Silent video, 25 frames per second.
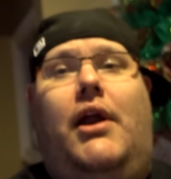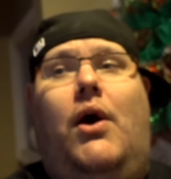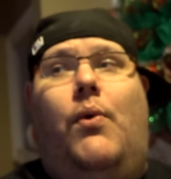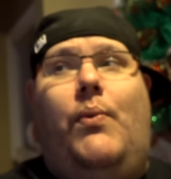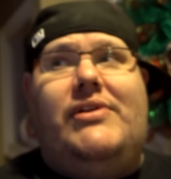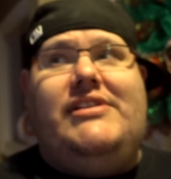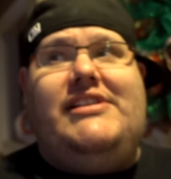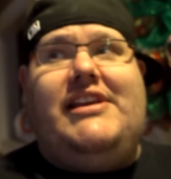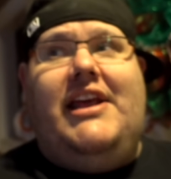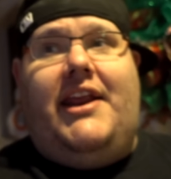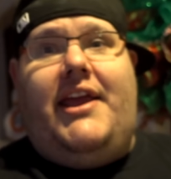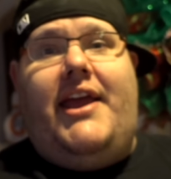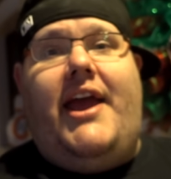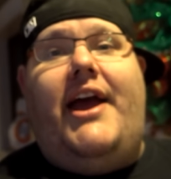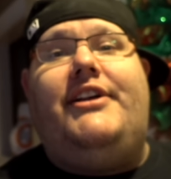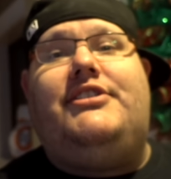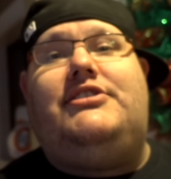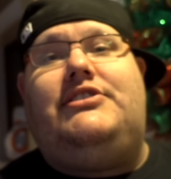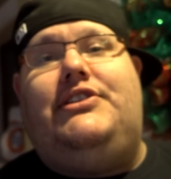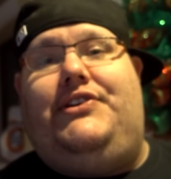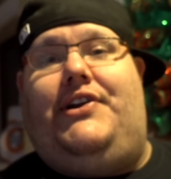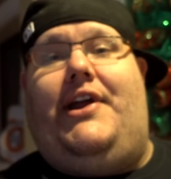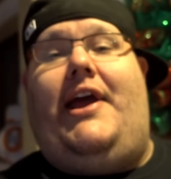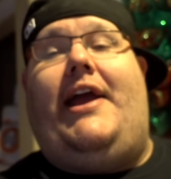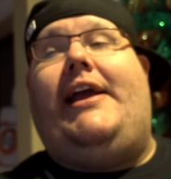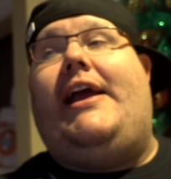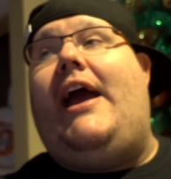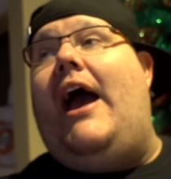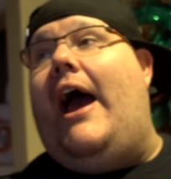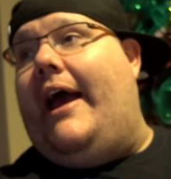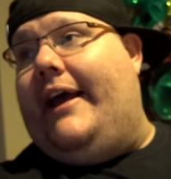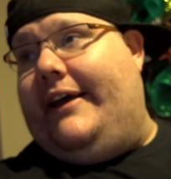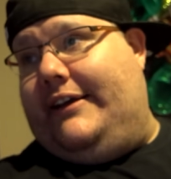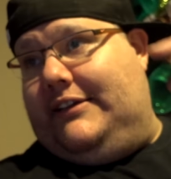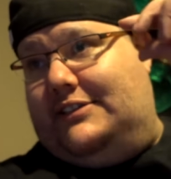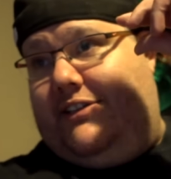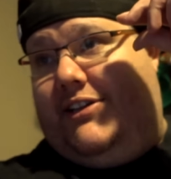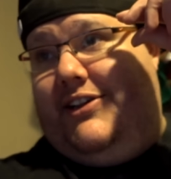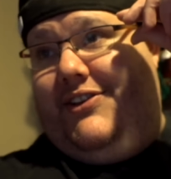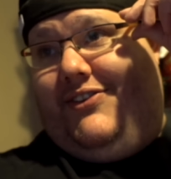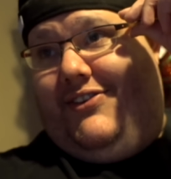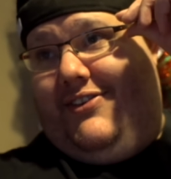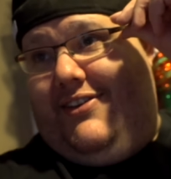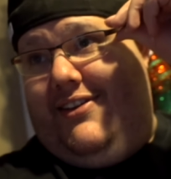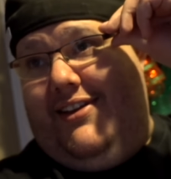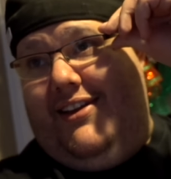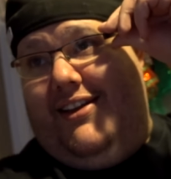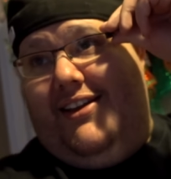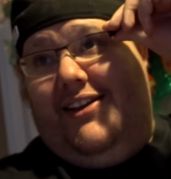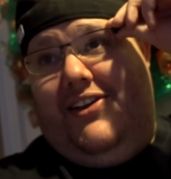no, we did it yesterday. Guys,
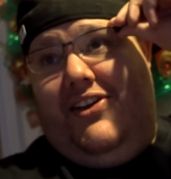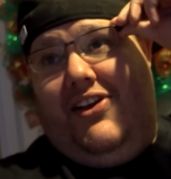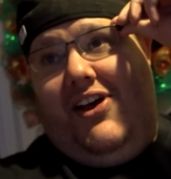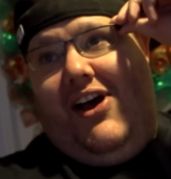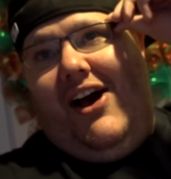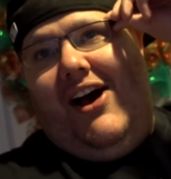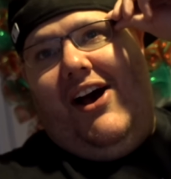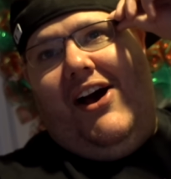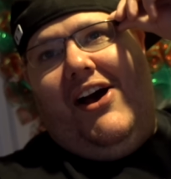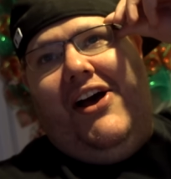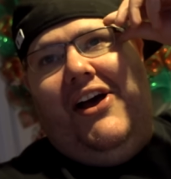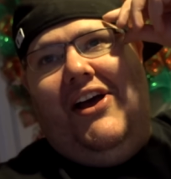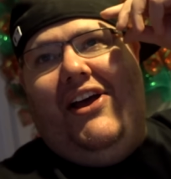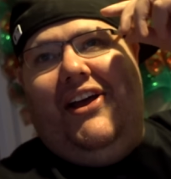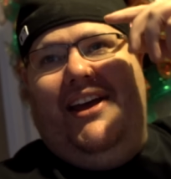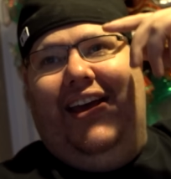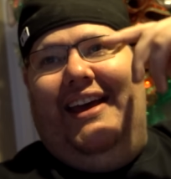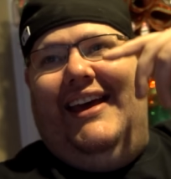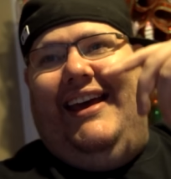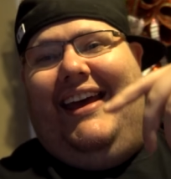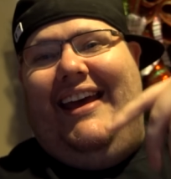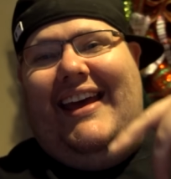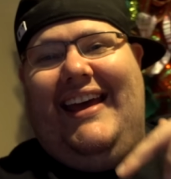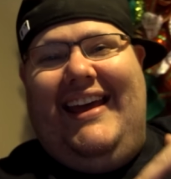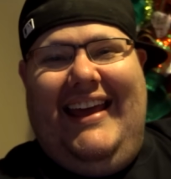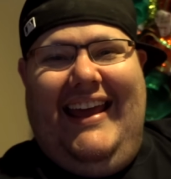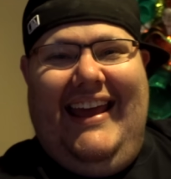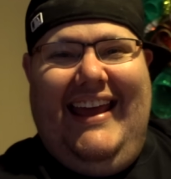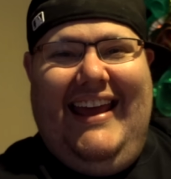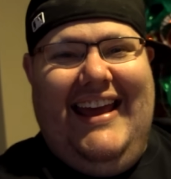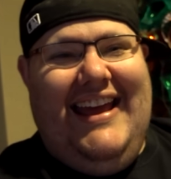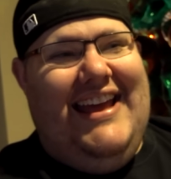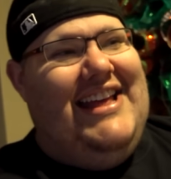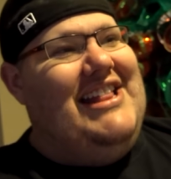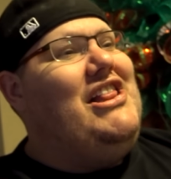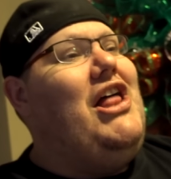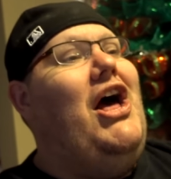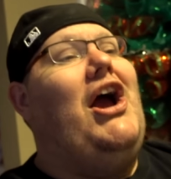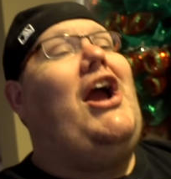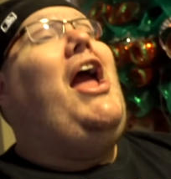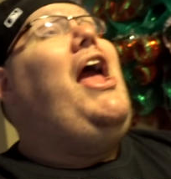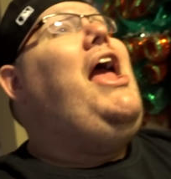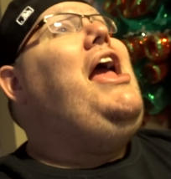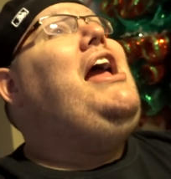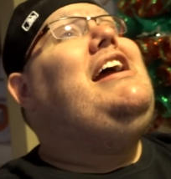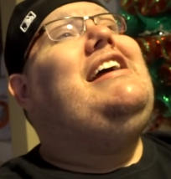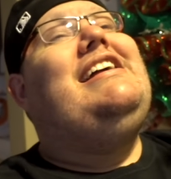uh, look,